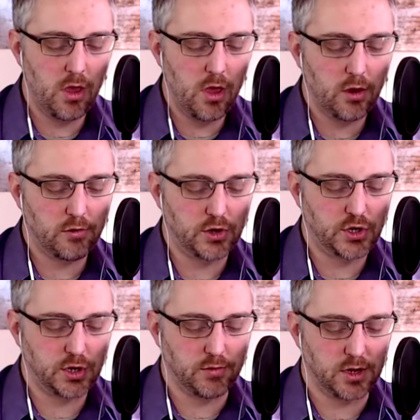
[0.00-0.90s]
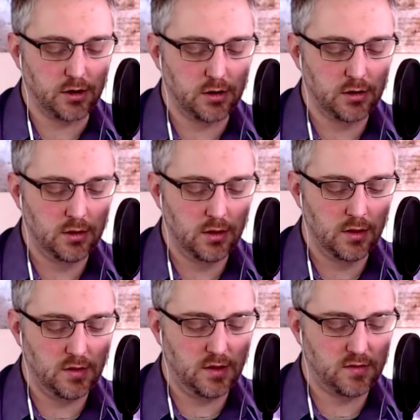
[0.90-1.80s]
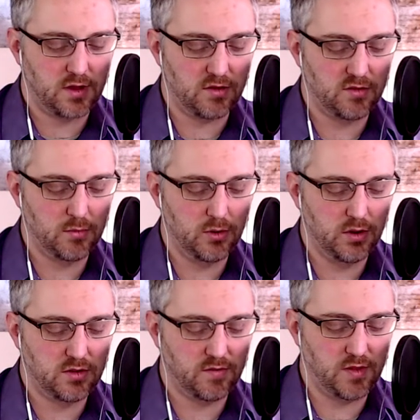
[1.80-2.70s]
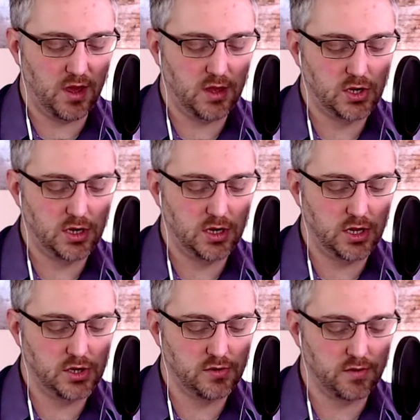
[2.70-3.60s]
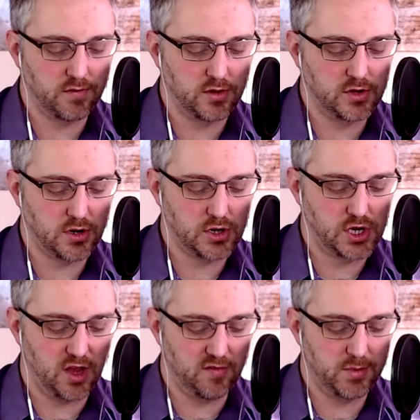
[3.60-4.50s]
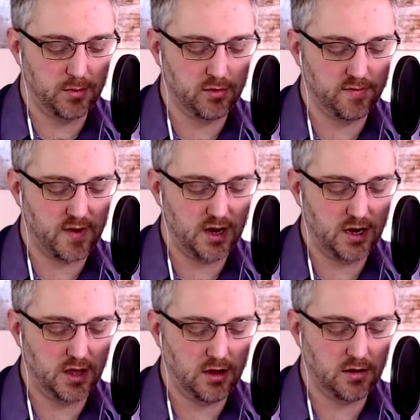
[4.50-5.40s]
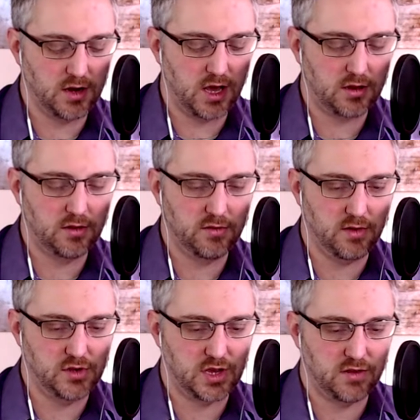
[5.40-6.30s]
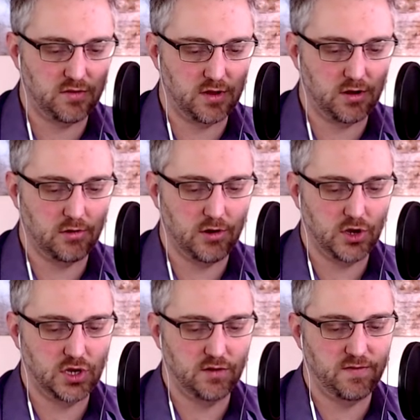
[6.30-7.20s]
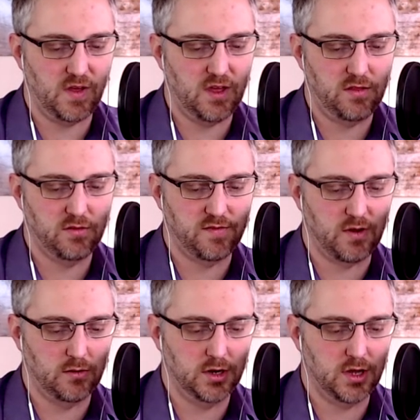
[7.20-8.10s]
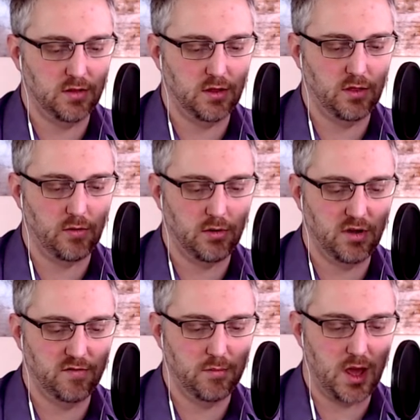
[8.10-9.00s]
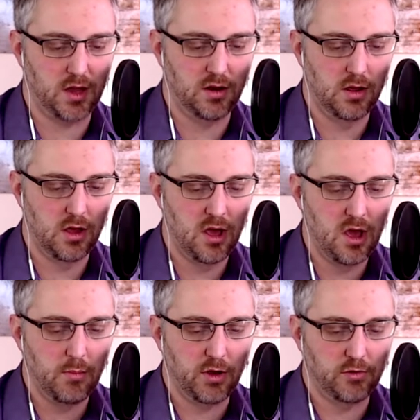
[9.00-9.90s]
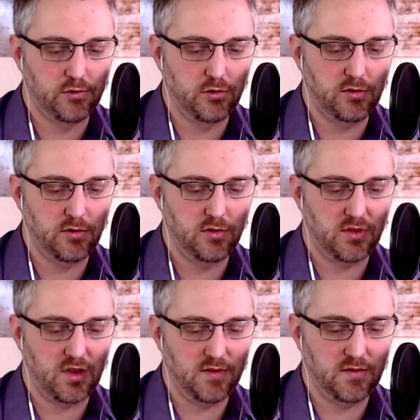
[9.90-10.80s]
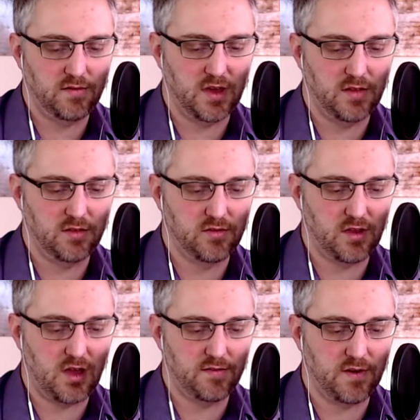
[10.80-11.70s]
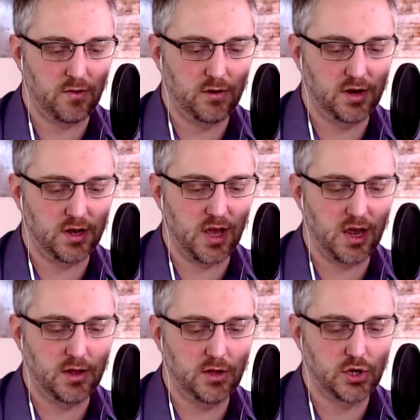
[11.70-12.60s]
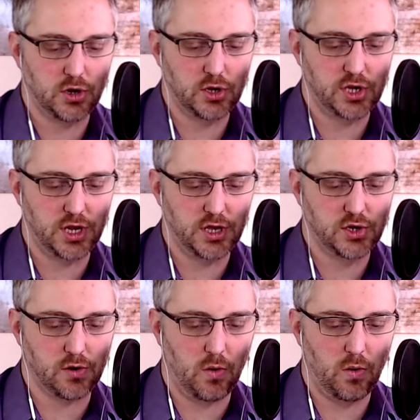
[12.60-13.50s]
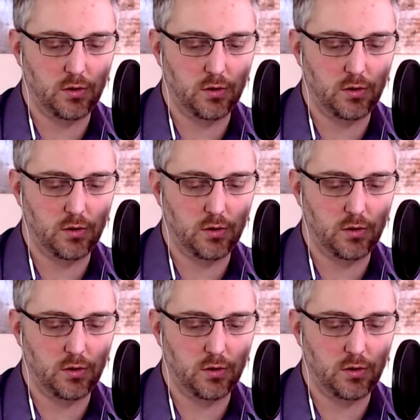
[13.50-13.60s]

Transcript: Christian reader, these testimonies of the ancient teachers of the Church have been provided here not to suggest that our Christian faith is founded on the authority of men, but true saving faith is not founded on any church teacher, old